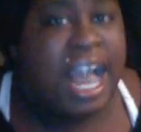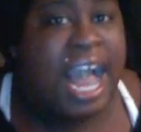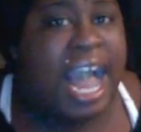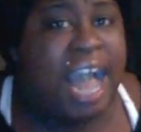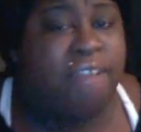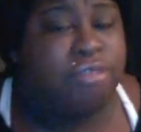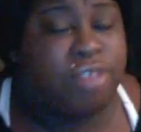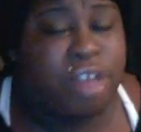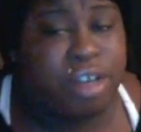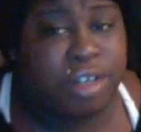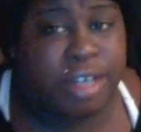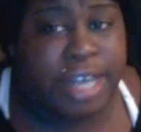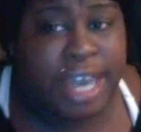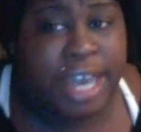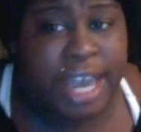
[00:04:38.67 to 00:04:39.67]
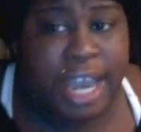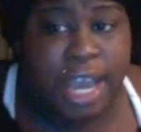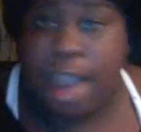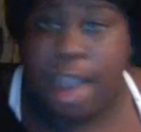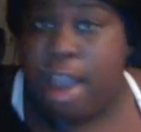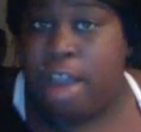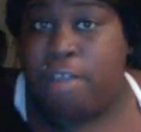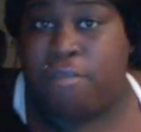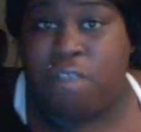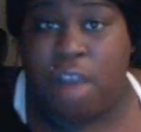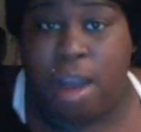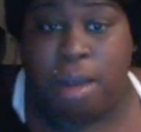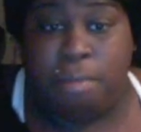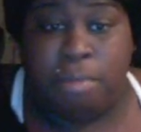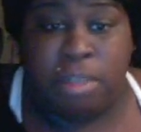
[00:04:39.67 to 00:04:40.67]
I've taken care
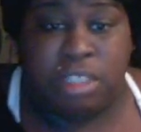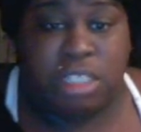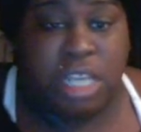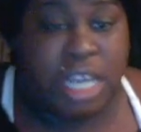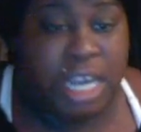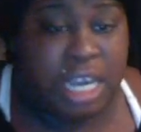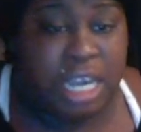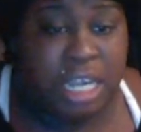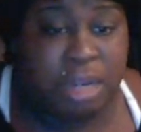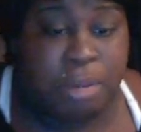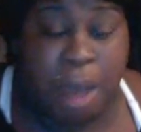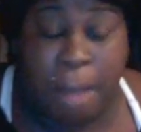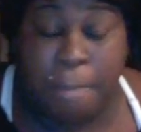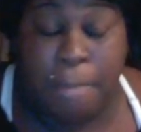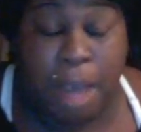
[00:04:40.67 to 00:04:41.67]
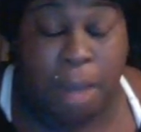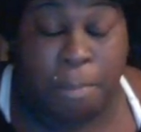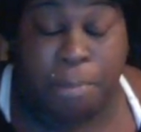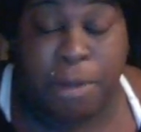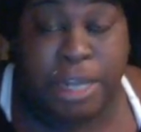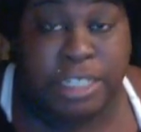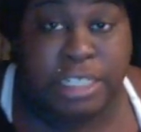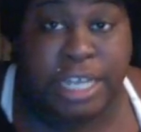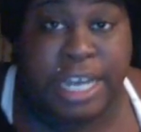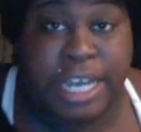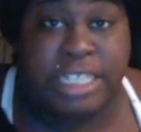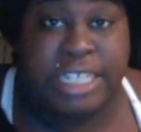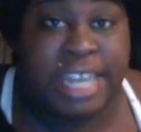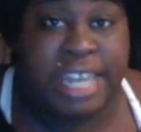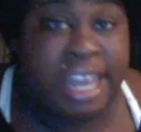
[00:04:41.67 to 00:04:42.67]
from
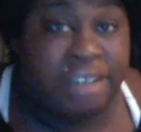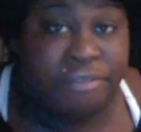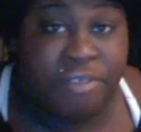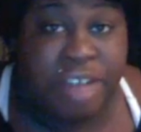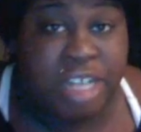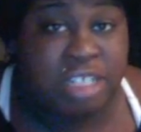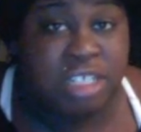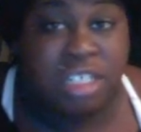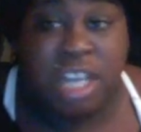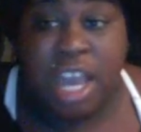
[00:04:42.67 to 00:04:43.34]
preteens, infants,